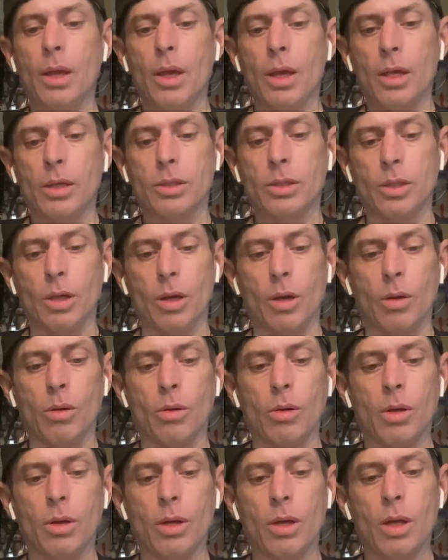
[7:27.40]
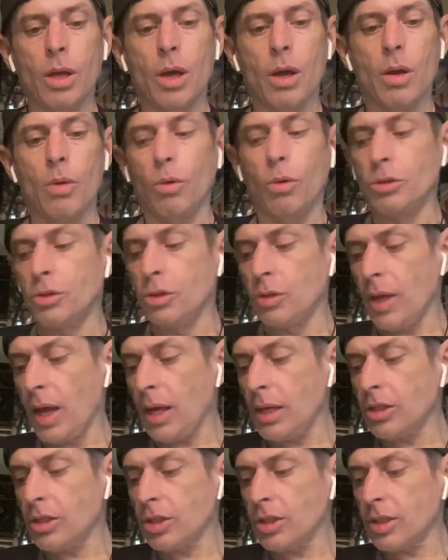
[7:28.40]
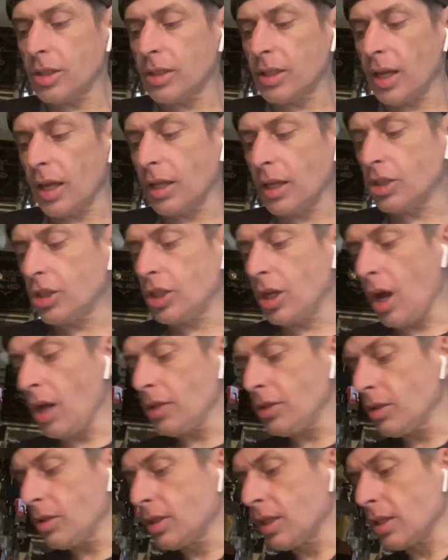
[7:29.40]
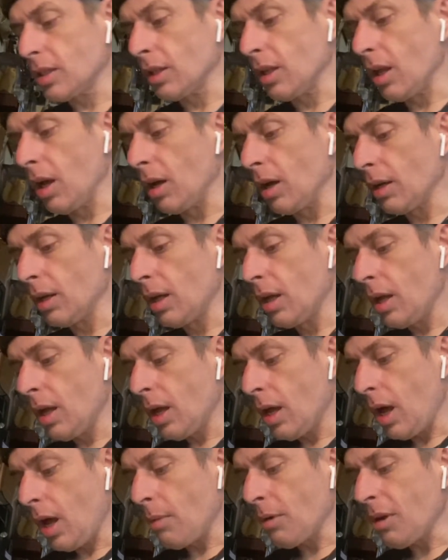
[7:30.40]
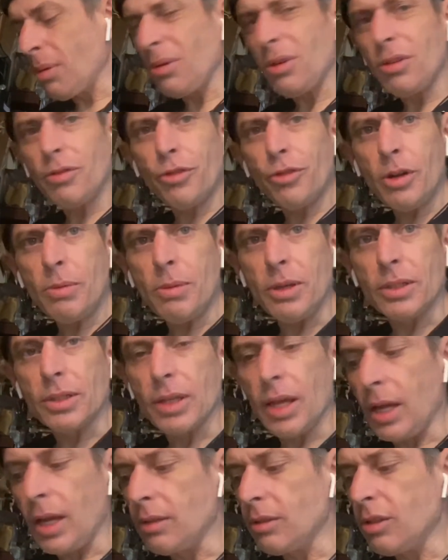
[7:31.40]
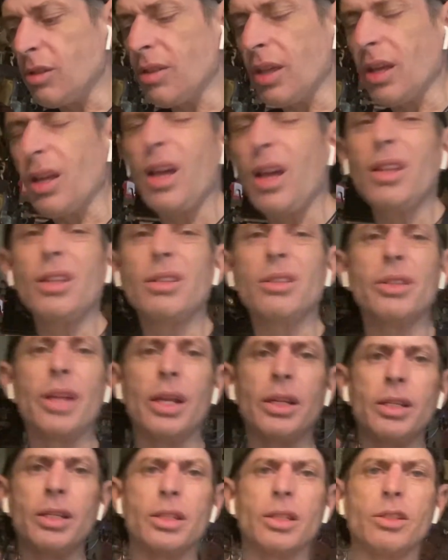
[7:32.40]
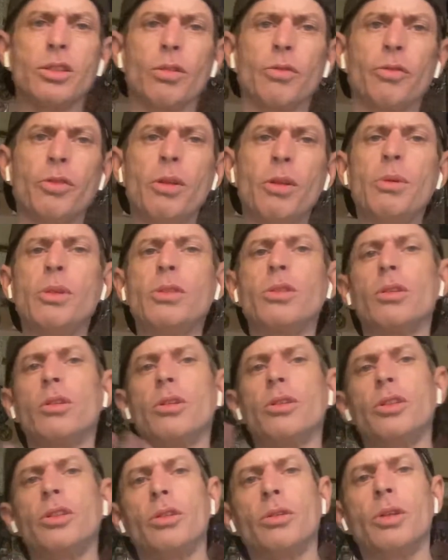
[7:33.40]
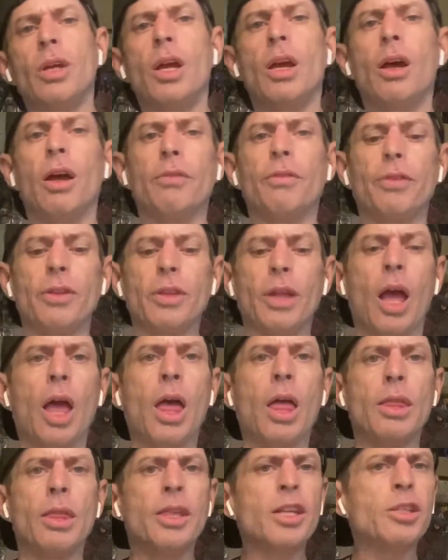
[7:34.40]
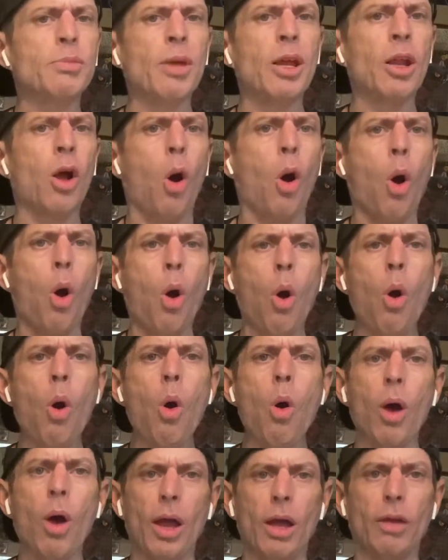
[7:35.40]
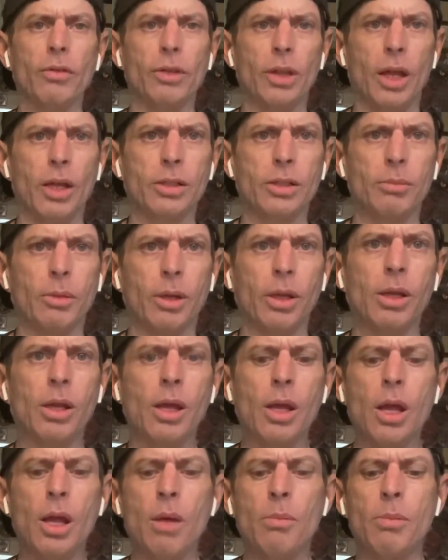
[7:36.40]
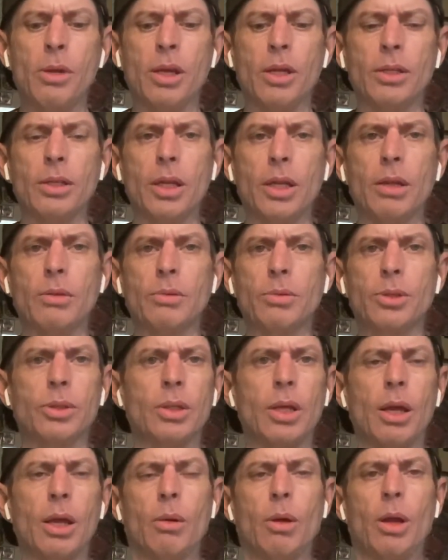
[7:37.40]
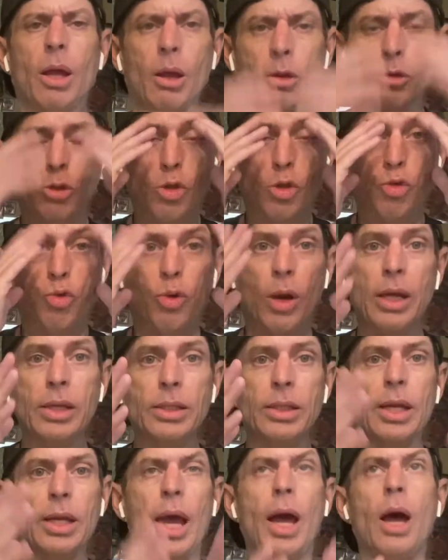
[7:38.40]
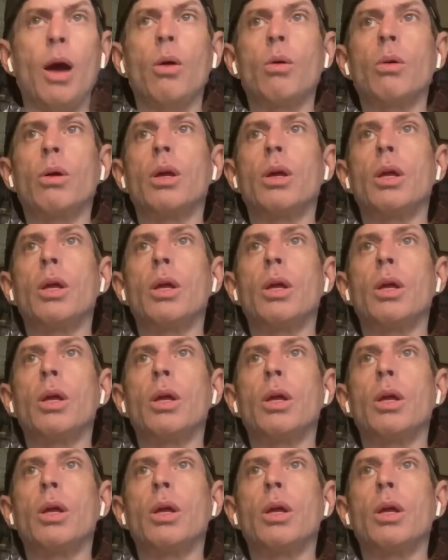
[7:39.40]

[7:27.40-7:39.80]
So we'll do that in just a second. She also sent along um, a couple of freebies. And you think, oh, little nine it's our freebies or little, you know, uh, fun. This meant a whole hell of a lot to me because it's it is crazy how